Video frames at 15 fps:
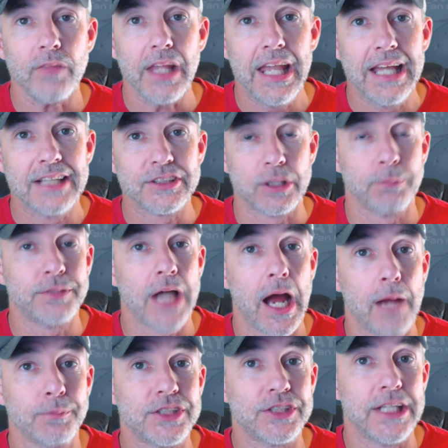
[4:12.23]

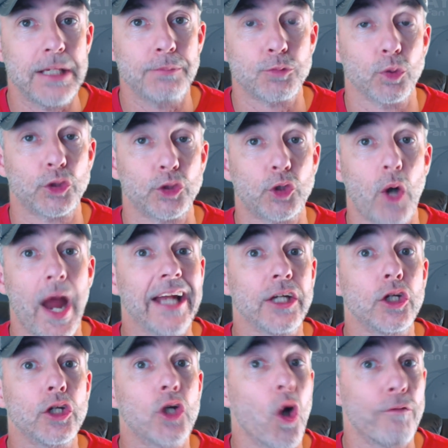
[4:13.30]
Sometimes teams will try
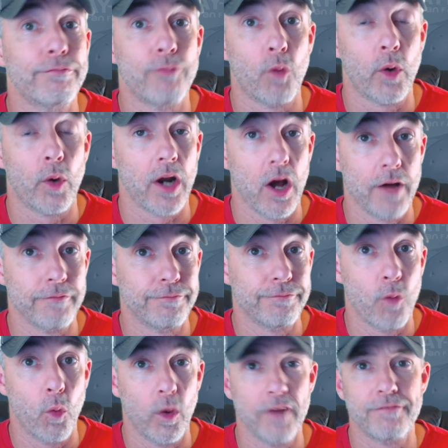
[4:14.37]
and go for it on
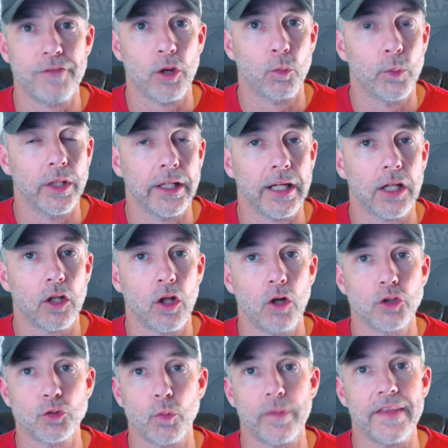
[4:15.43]
4. If they're really
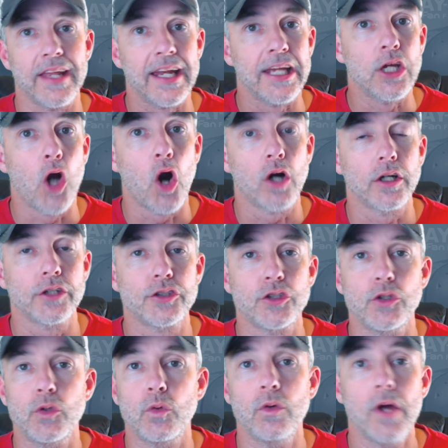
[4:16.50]
close, within a yard or
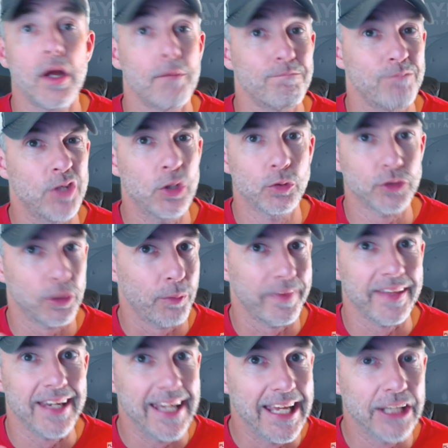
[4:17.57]
two, usually
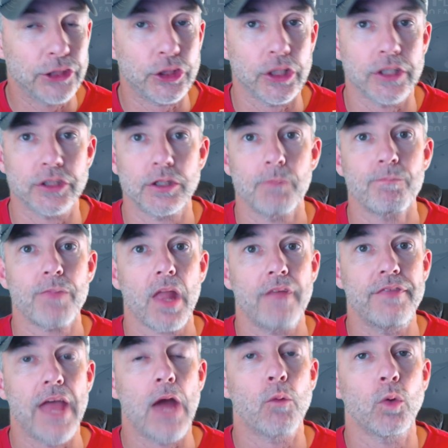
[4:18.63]
within inches,
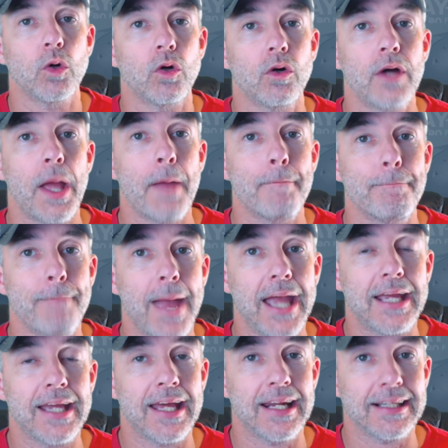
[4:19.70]
they will
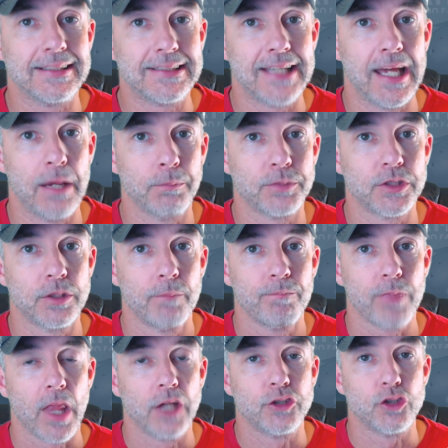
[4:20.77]
make an attempt
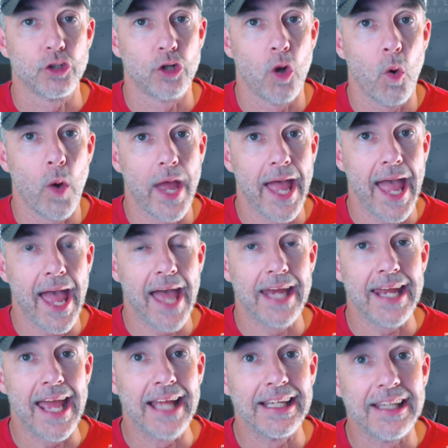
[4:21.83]
to go ahead
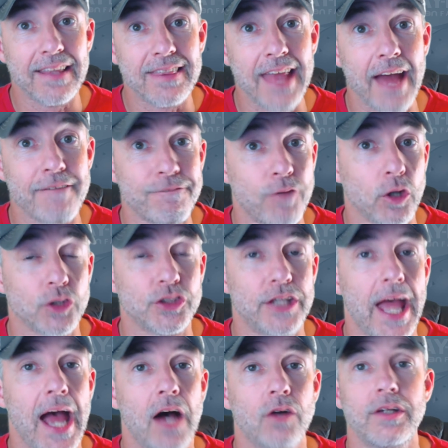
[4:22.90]
and get that first
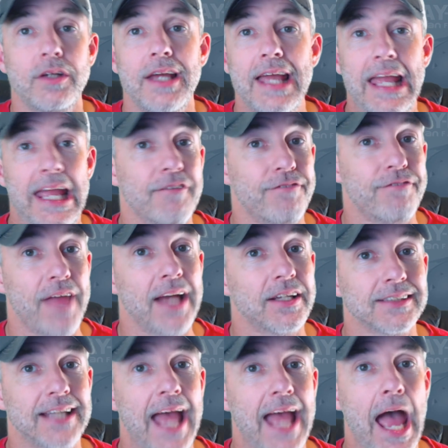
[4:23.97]
down. If that
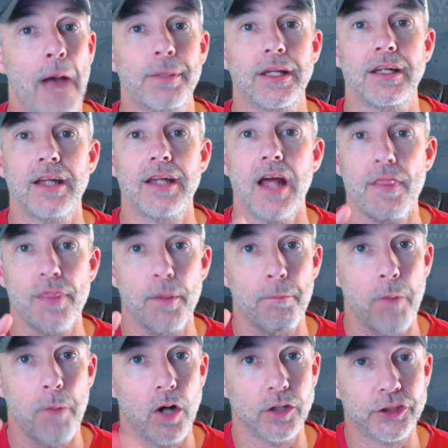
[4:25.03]
doesn't happen, the
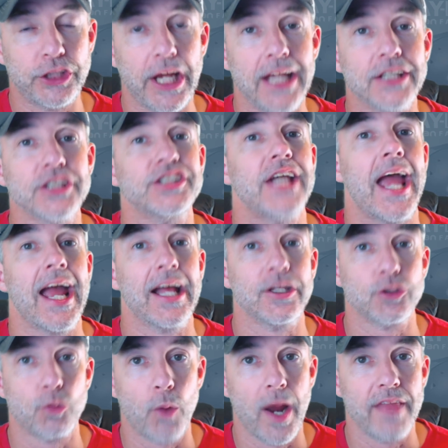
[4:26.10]
ball changes
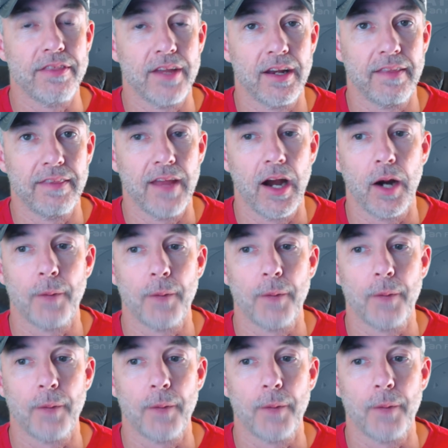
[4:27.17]
hands right then and there.